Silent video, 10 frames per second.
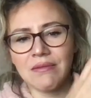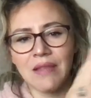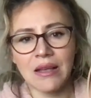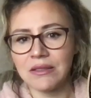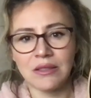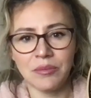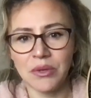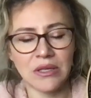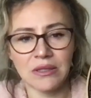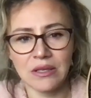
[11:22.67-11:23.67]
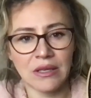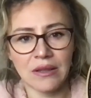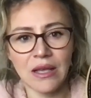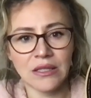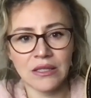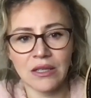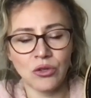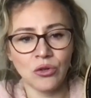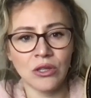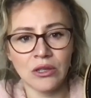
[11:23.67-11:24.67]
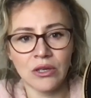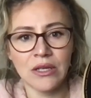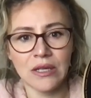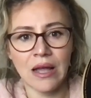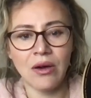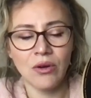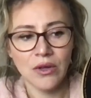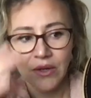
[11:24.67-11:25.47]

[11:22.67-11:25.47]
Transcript: that's the biggest thing, and that's that you're learning now.